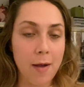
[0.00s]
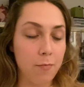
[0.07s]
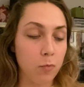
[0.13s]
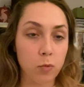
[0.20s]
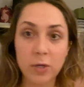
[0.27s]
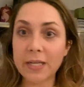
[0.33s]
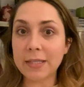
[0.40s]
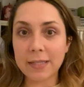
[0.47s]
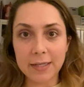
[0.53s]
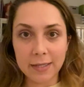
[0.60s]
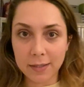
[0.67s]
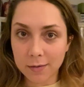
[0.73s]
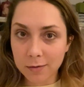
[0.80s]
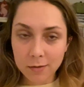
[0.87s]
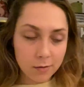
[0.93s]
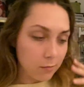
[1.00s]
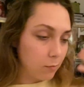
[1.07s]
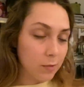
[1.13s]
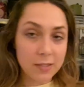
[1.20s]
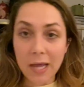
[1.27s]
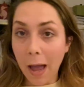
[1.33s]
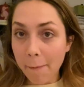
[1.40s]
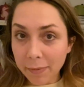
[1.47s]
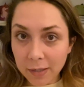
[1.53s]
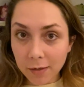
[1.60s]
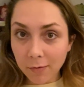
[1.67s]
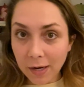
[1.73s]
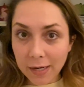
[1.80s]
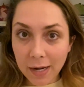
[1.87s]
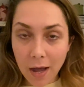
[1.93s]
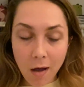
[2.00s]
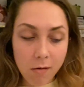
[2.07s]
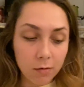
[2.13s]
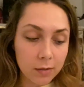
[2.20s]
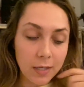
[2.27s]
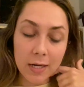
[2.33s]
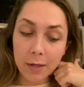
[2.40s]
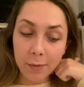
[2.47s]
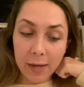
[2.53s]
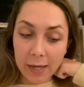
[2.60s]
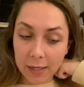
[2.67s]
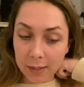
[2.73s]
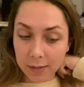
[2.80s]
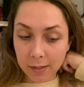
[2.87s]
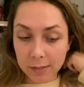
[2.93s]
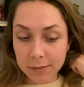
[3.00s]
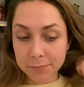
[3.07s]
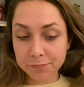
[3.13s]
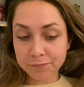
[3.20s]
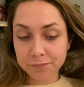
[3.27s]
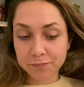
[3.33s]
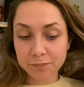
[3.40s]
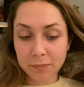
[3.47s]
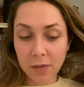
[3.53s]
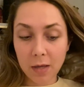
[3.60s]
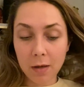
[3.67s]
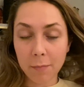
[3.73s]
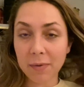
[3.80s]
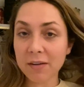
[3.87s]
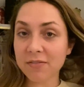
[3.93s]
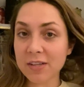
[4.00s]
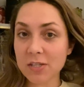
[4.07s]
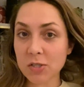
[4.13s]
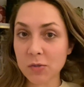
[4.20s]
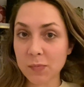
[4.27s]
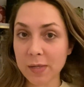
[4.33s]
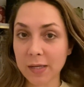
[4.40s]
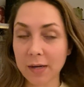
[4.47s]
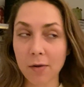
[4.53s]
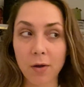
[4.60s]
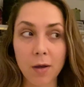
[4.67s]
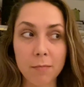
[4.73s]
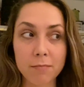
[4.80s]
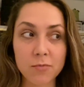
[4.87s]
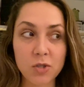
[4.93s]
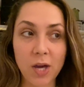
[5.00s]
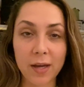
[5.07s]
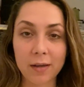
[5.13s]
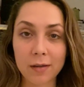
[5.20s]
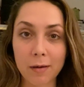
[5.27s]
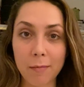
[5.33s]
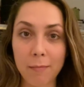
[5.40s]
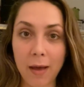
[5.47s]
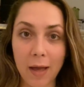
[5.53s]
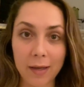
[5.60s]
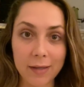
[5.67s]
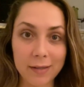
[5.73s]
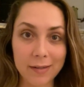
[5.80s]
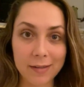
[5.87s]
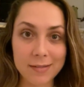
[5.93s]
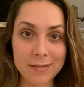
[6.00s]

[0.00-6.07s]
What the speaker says: reeling. What's happening right now? Anyway, I'm gonna finish this book and I'll come check back in a